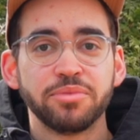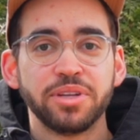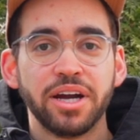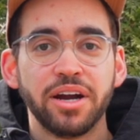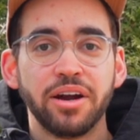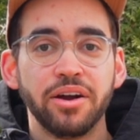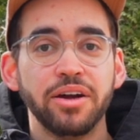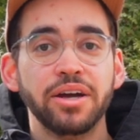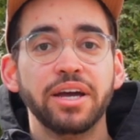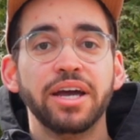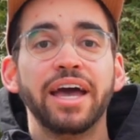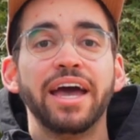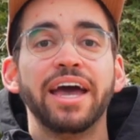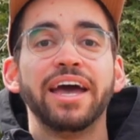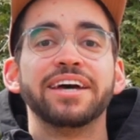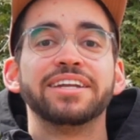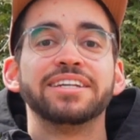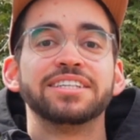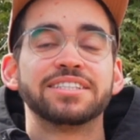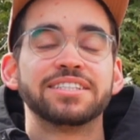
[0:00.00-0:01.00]
there,
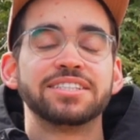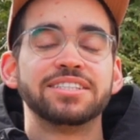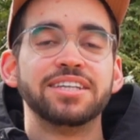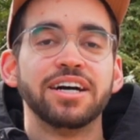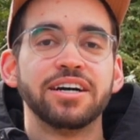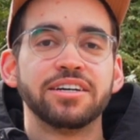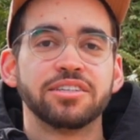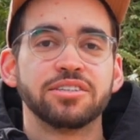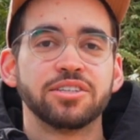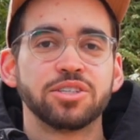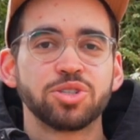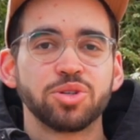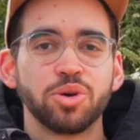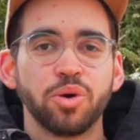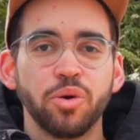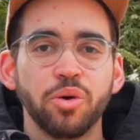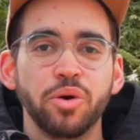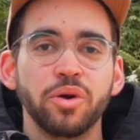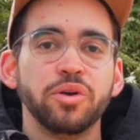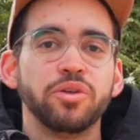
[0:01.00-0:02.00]
and it's done.
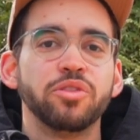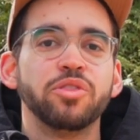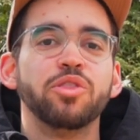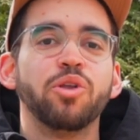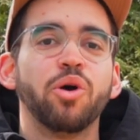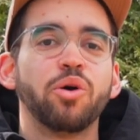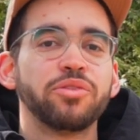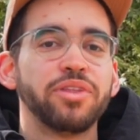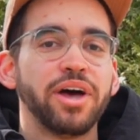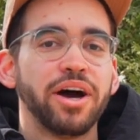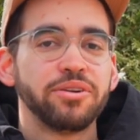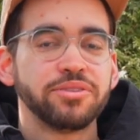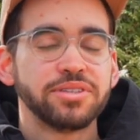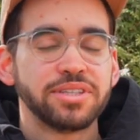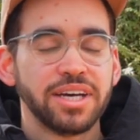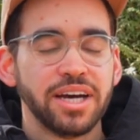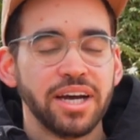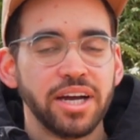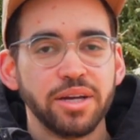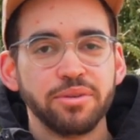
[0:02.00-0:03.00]
So no
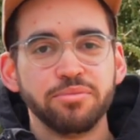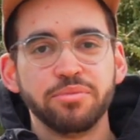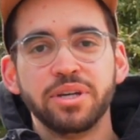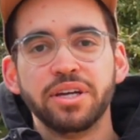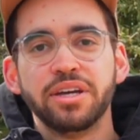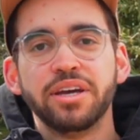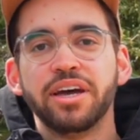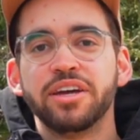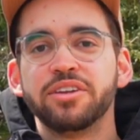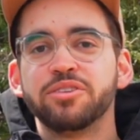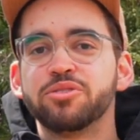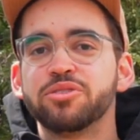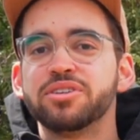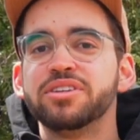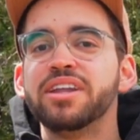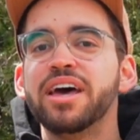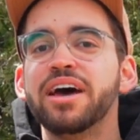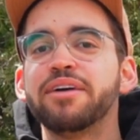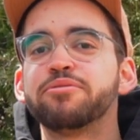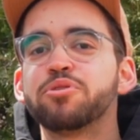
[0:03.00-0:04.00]
downtime, and you're
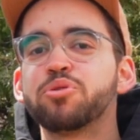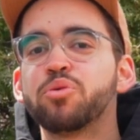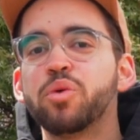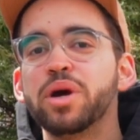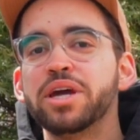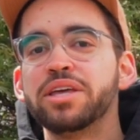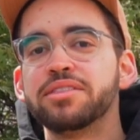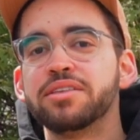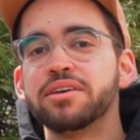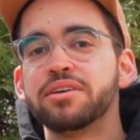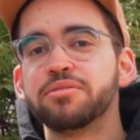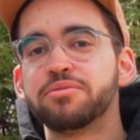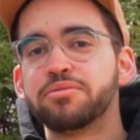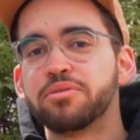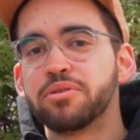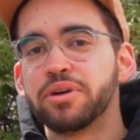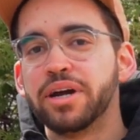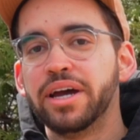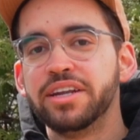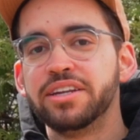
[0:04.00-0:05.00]
never waiting
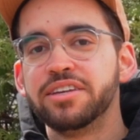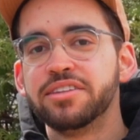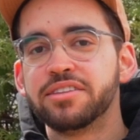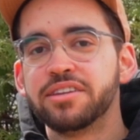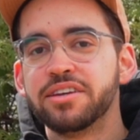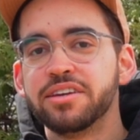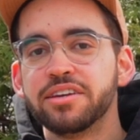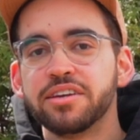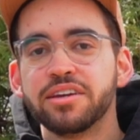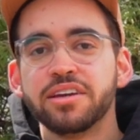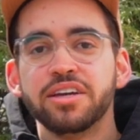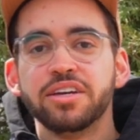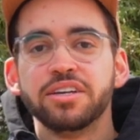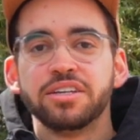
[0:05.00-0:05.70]
for anything.